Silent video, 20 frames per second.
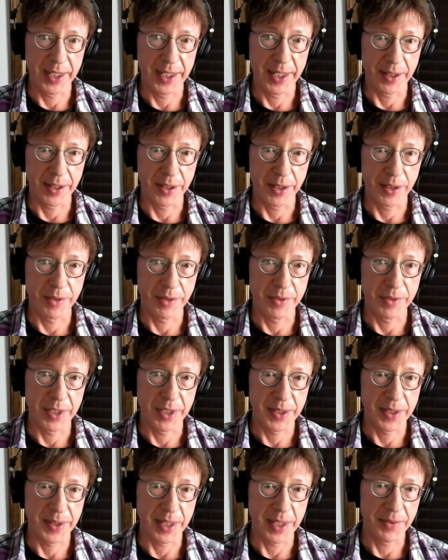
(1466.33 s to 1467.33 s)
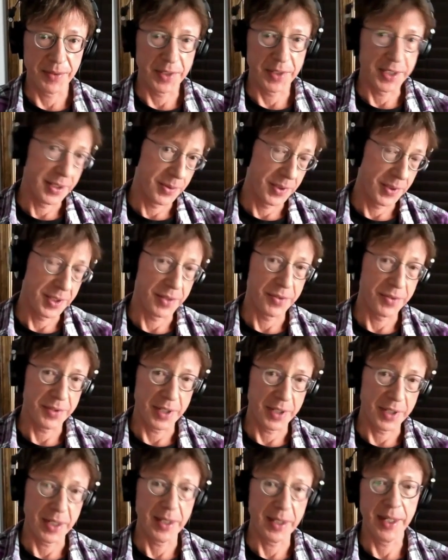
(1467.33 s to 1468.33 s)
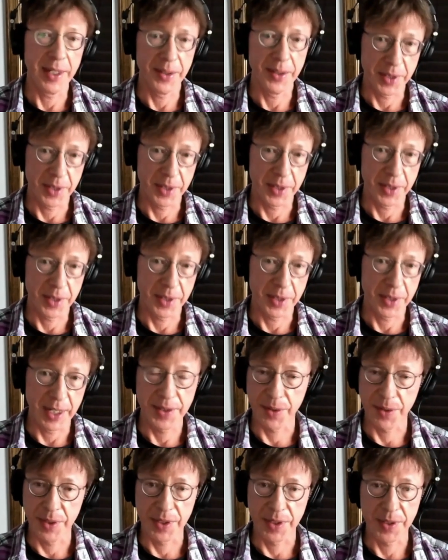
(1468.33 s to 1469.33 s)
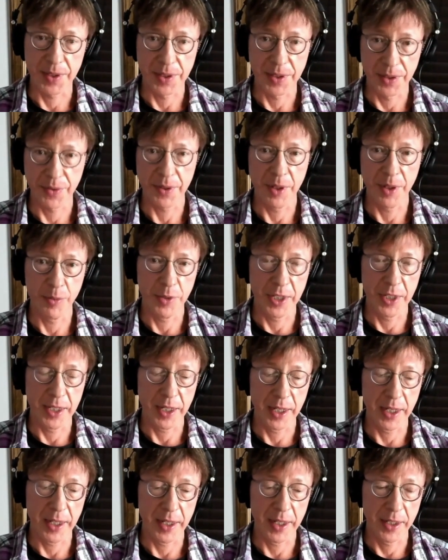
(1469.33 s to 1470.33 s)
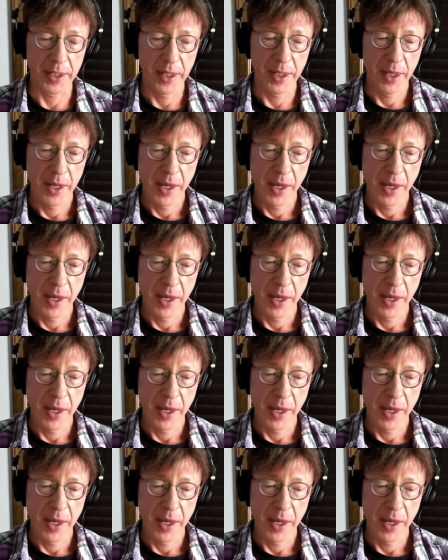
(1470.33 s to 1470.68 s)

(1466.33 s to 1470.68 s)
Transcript: and all of us have to deal with the fallout and the consequences from it. And